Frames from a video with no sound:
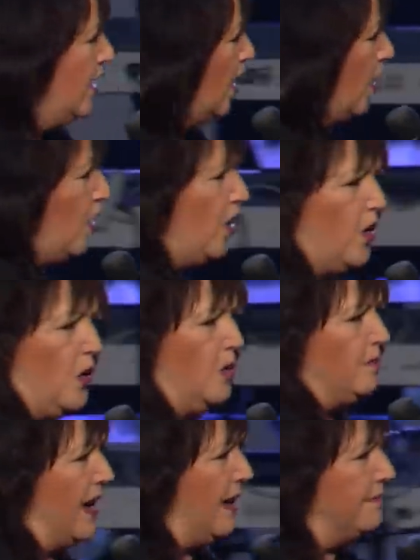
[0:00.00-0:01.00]
Oh,
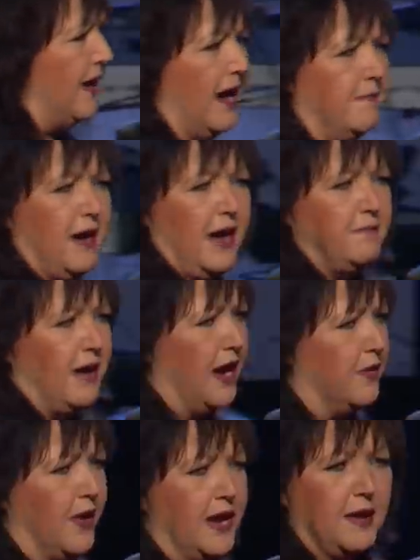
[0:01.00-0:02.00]
my
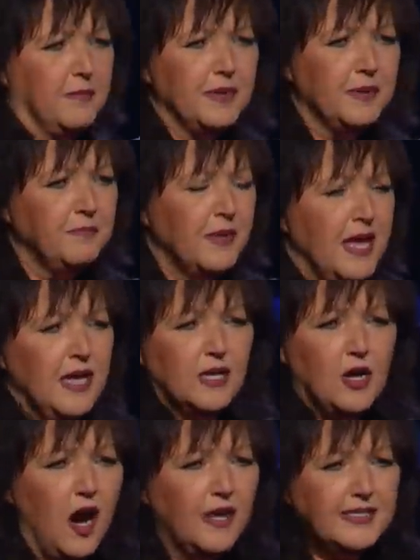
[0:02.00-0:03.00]
ramp.
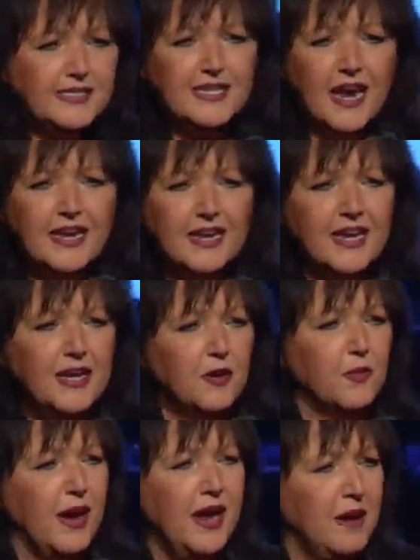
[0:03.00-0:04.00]
God is saying here,
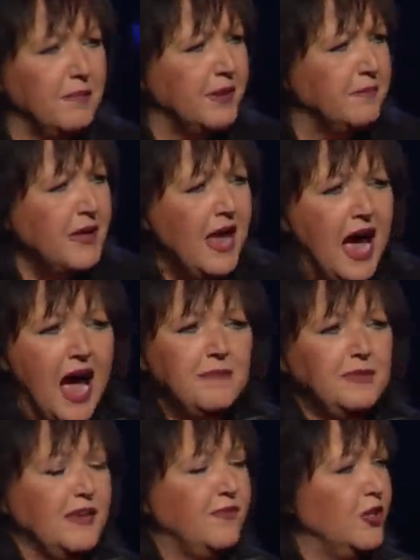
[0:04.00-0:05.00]
ramp, I'm
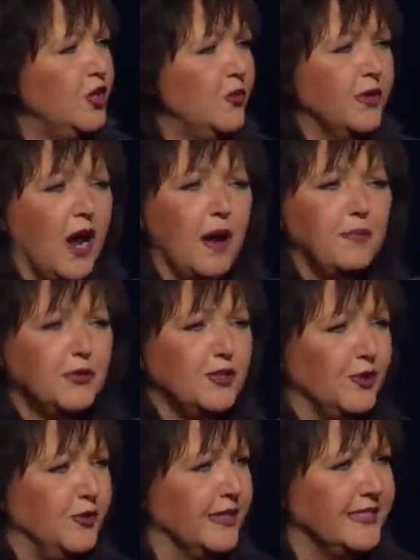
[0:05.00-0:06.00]
giving you an
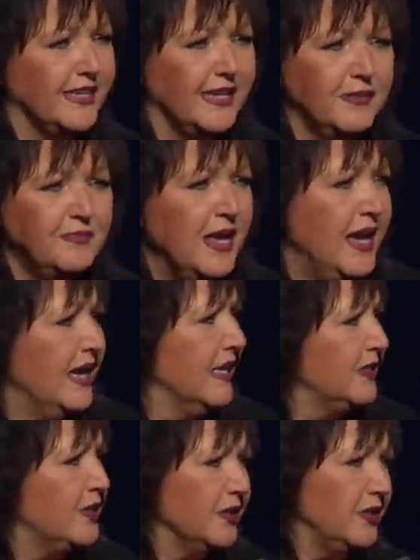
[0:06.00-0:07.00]
opportunity
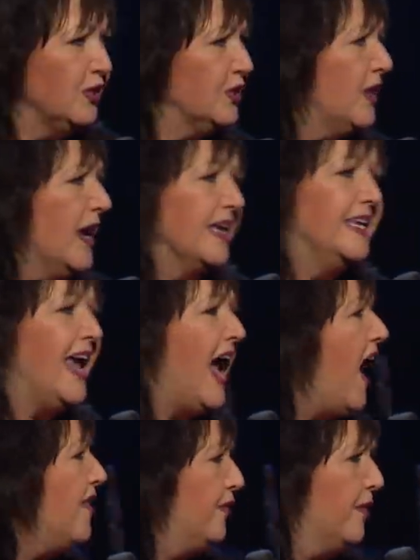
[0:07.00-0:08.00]
to just
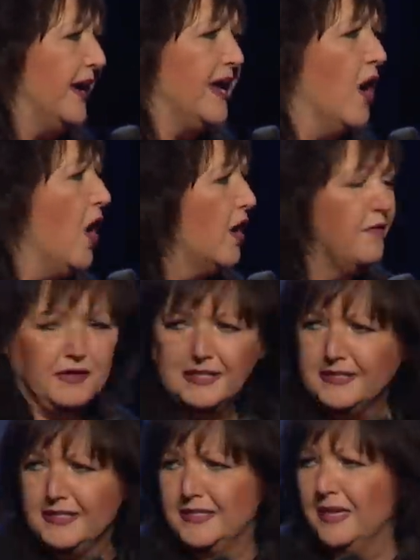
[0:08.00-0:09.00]
gather a
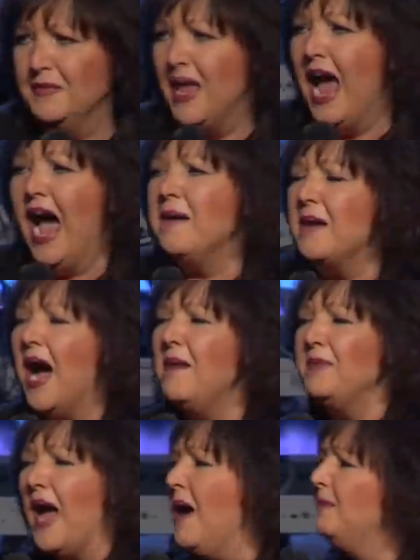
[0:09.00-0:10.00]
harvest.
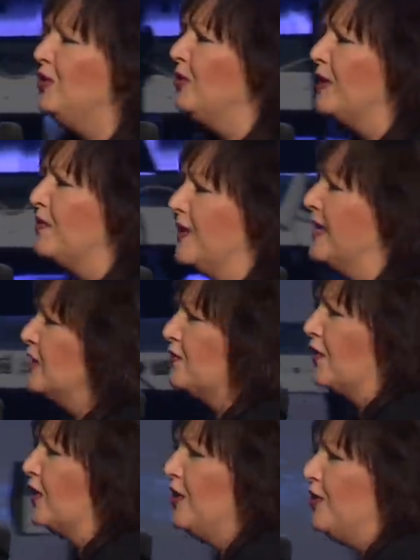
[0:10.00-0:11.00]
I'm doing things for
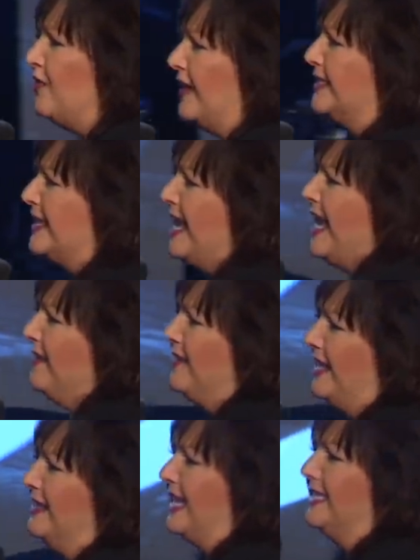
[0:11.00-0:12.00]
you
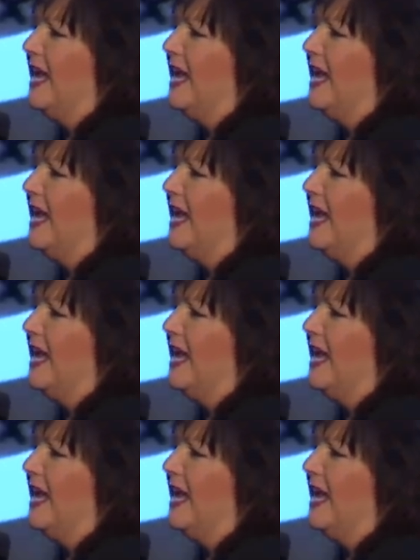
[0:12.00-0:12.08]
that